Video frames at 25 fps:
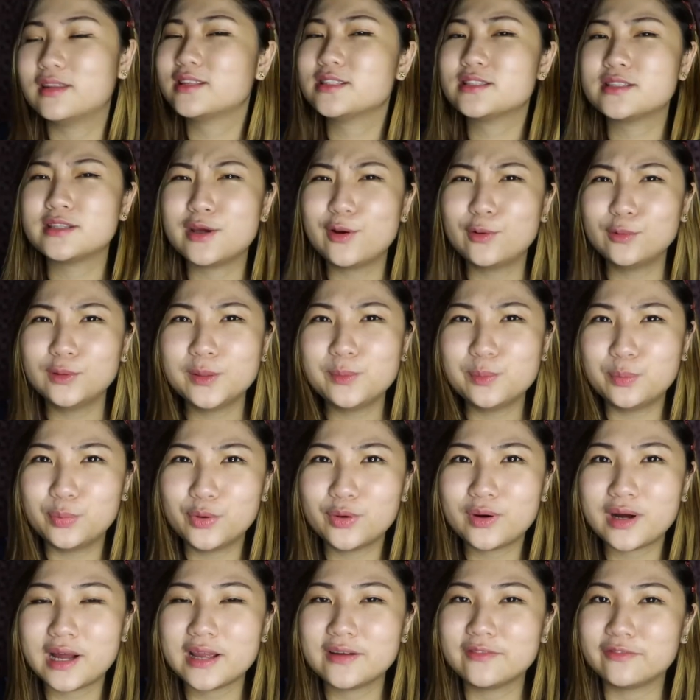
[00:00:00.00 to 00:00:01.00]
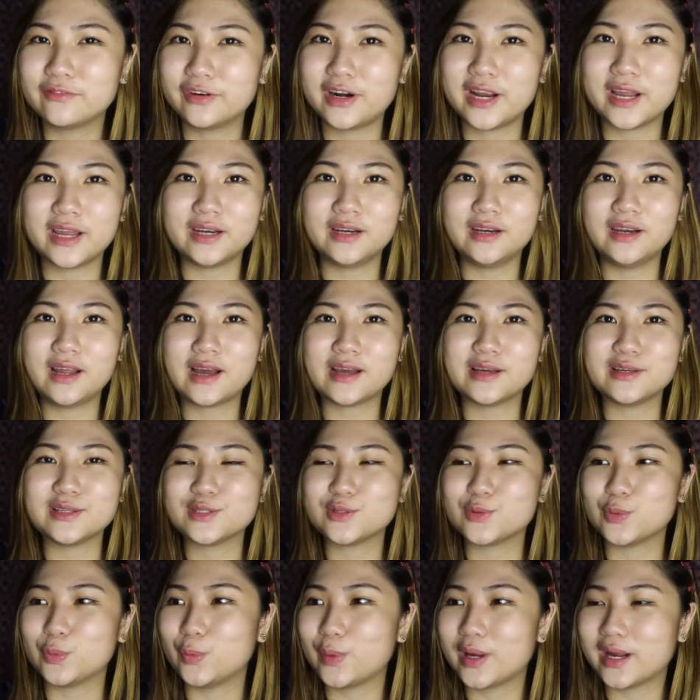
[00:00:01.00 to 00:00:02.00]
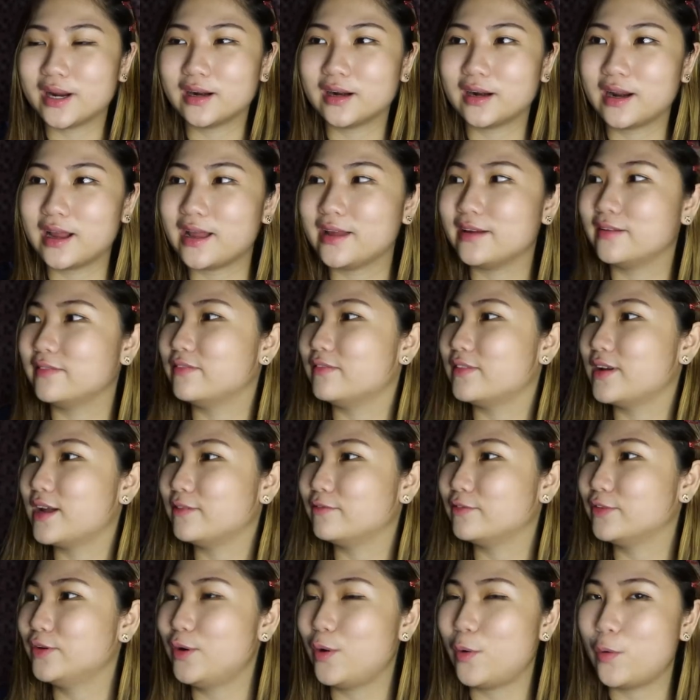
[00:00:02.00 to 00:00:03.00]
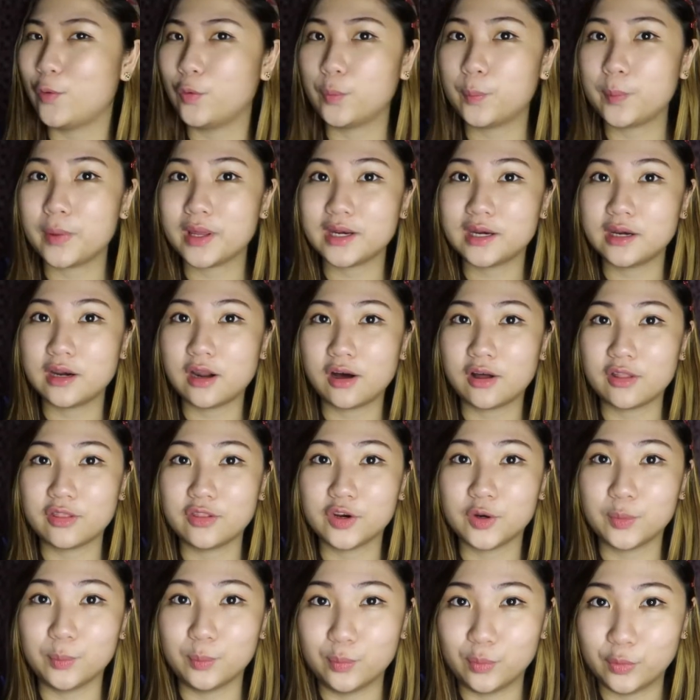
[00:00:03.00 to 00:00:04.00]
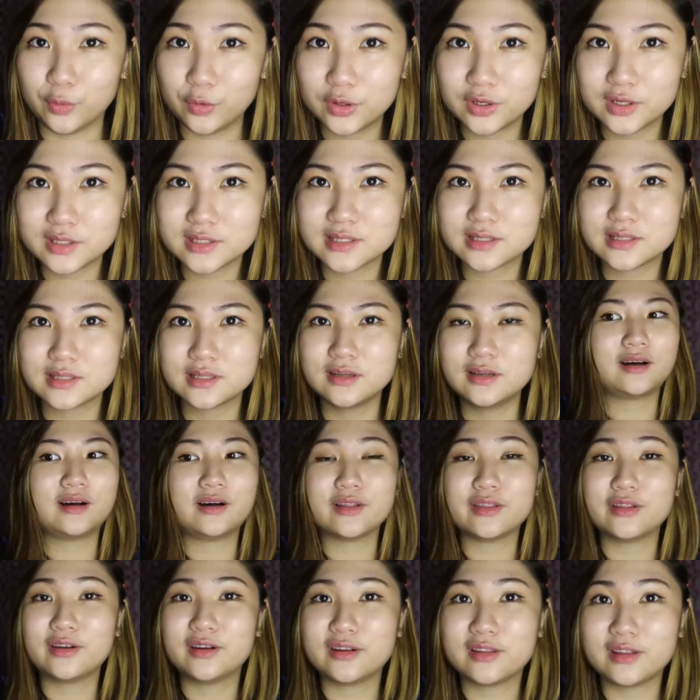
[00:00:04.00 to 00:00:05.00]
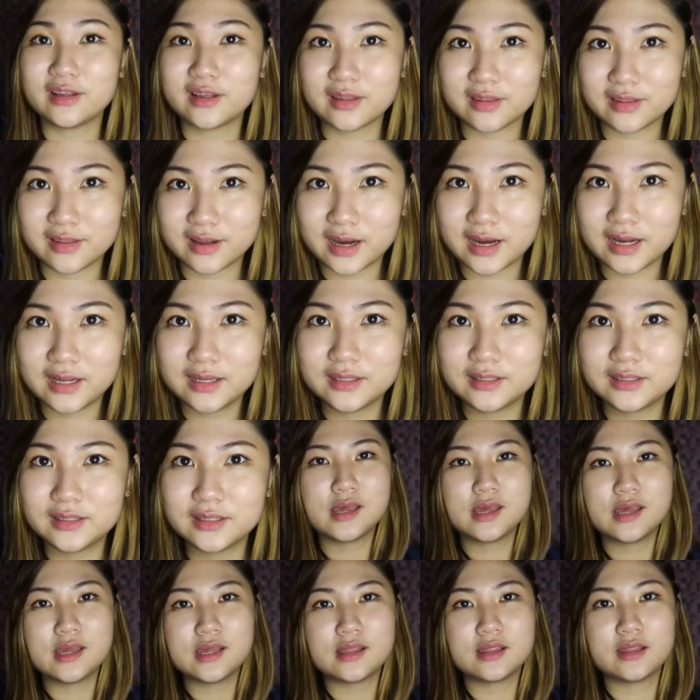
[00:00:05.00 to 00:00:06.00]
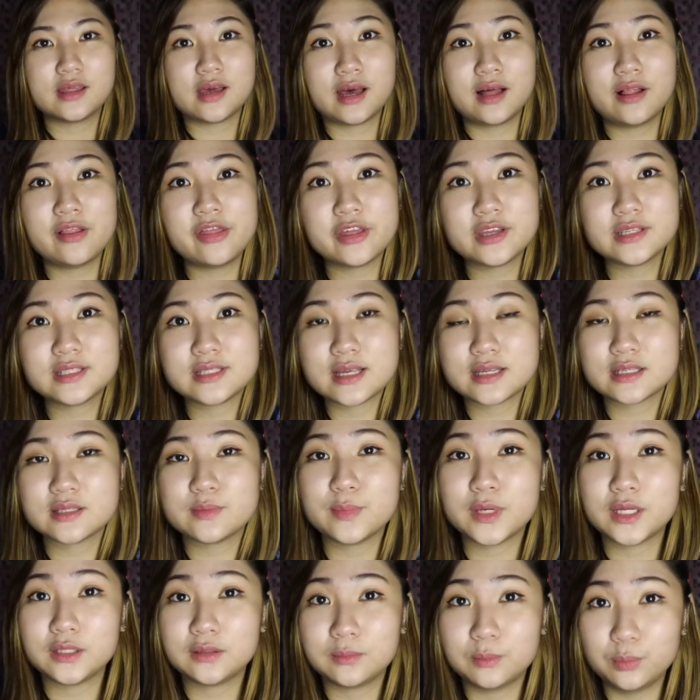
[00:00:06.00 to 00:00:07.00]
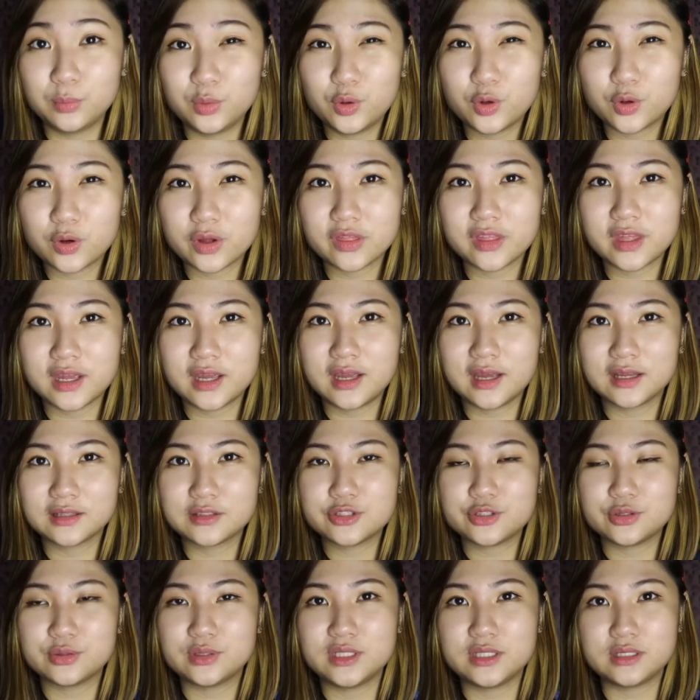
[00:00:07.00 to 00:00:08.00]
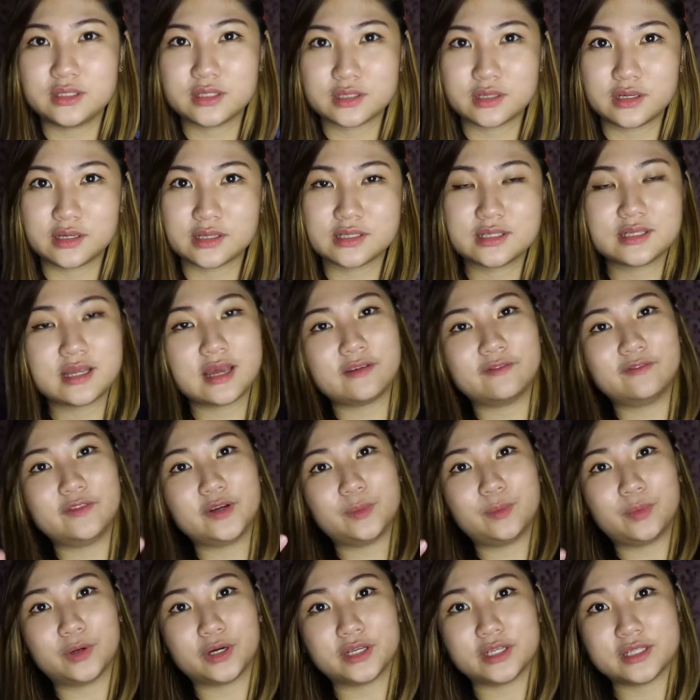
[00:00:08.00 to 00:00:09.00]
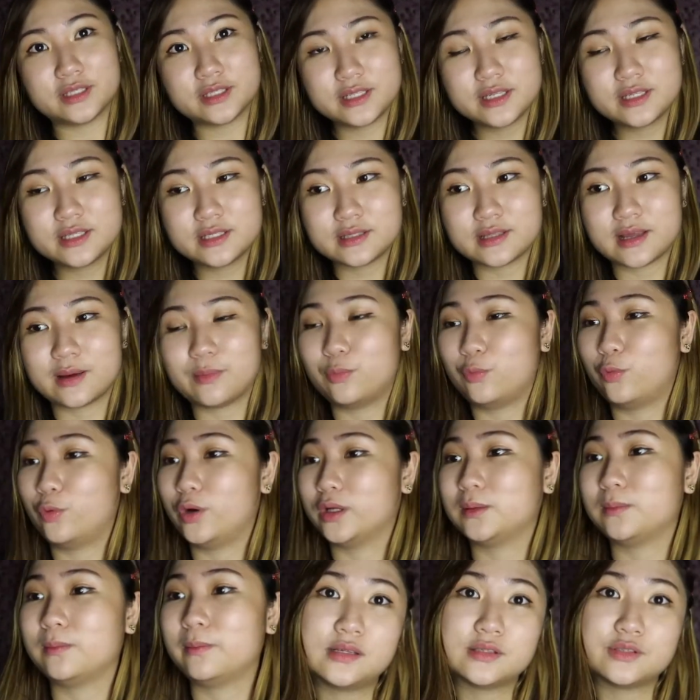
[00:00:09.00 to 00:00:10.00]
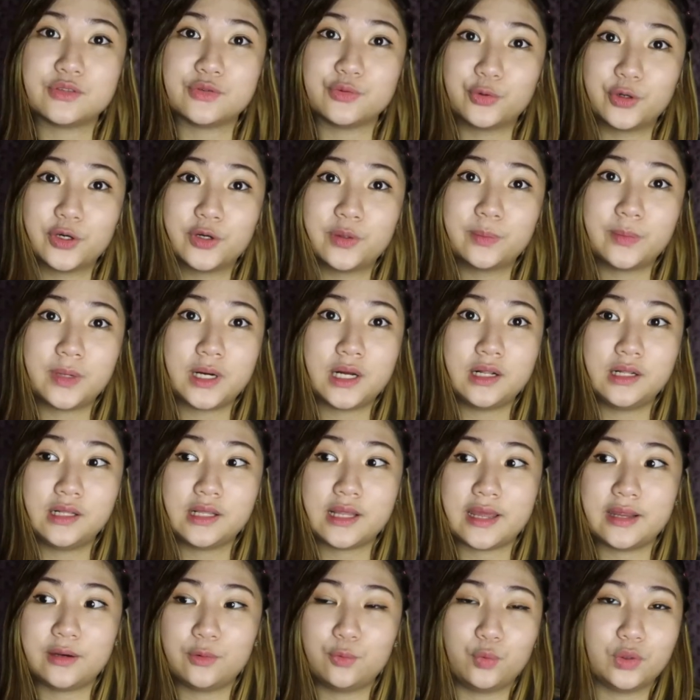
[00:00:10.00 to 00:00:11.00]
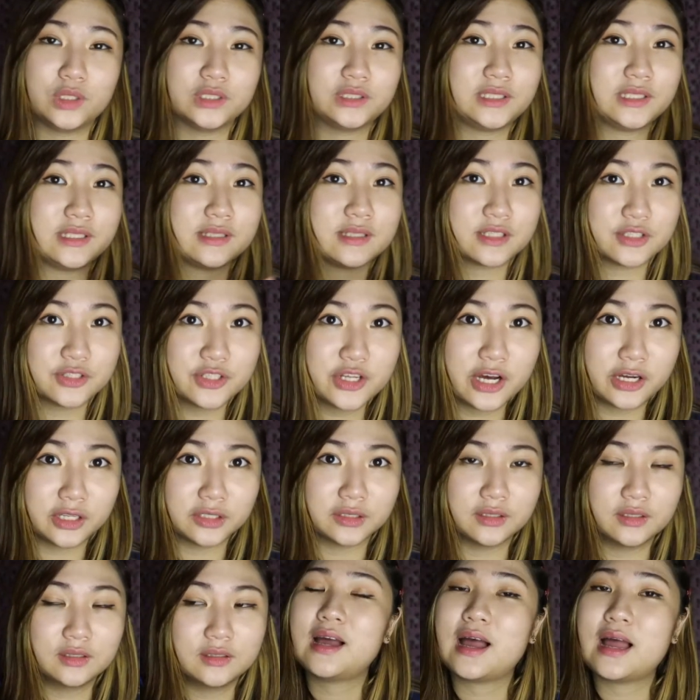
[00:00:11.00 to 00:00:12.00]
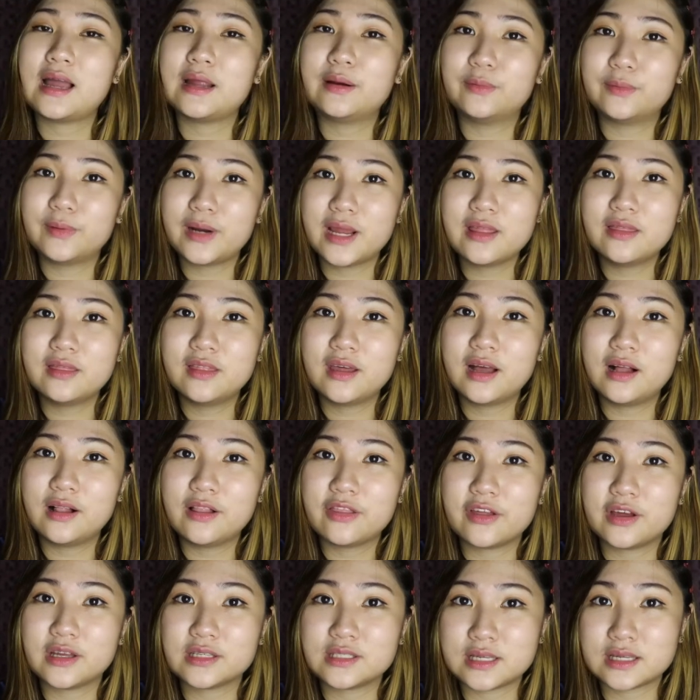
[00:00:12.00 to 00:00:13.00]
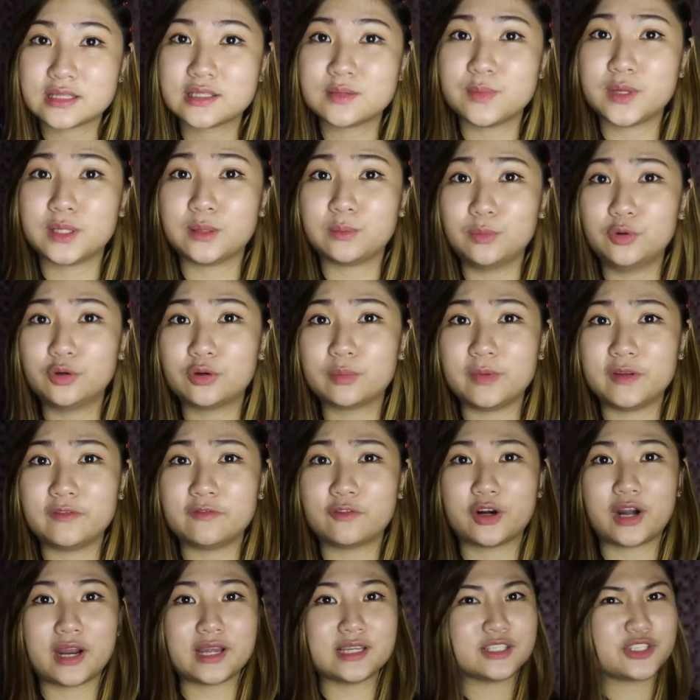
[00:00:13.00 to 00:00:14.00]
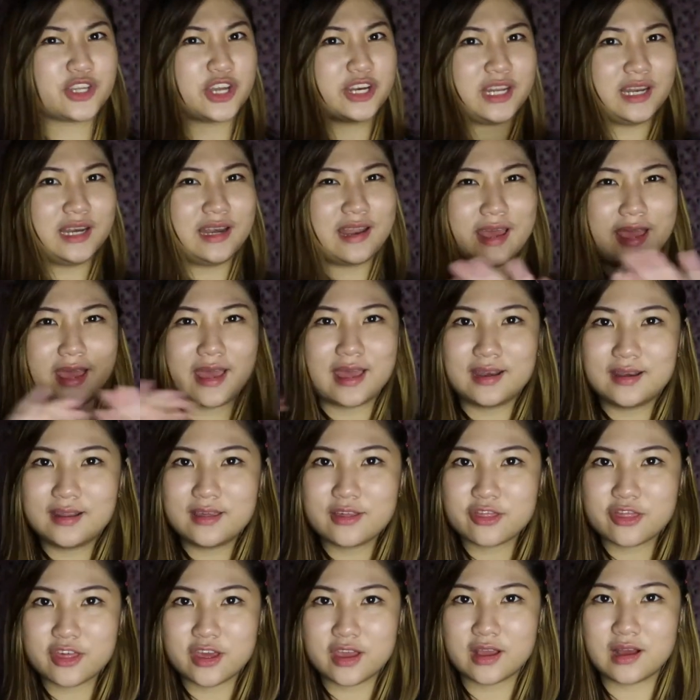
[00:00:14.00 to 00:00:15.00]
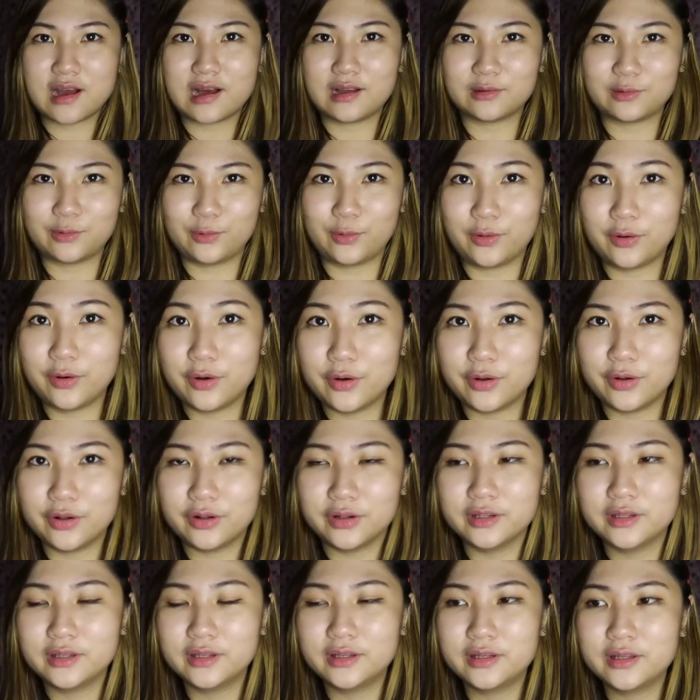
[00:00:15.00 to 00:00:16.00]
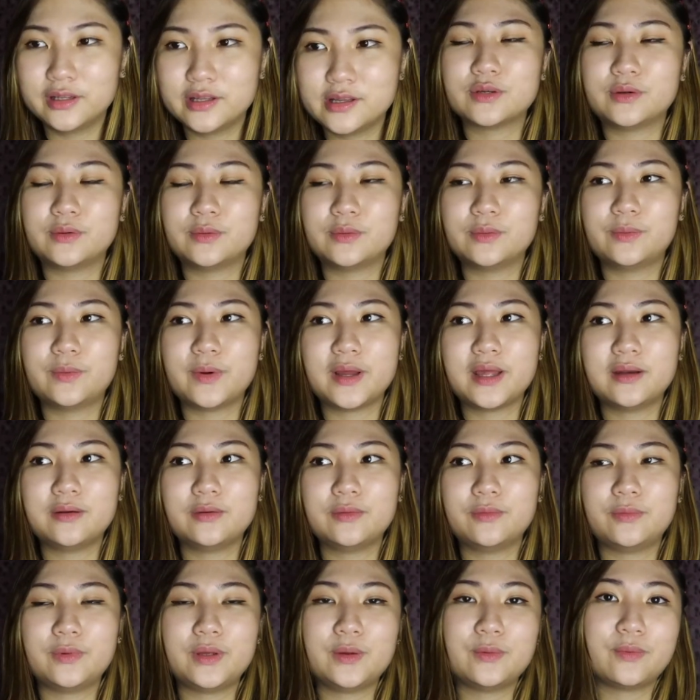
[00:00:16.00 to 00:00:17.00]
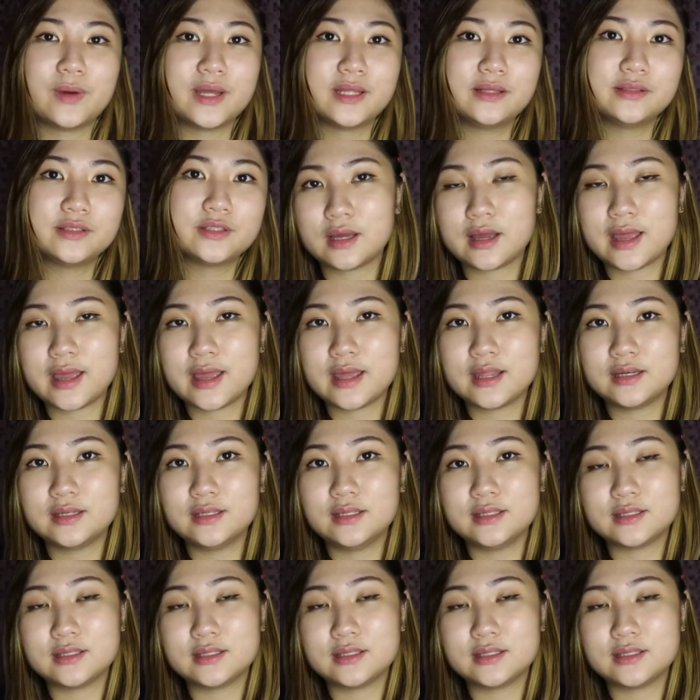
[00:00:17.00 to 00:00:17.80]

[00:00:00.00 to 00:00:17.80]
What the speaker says: That's the only book I've read, I swear. I've never opened other books other than that. In the health assessment book, they get to discuss everybody's system, what is normal and what is not. I read the health assessment book before I studied anything at all. So when we went and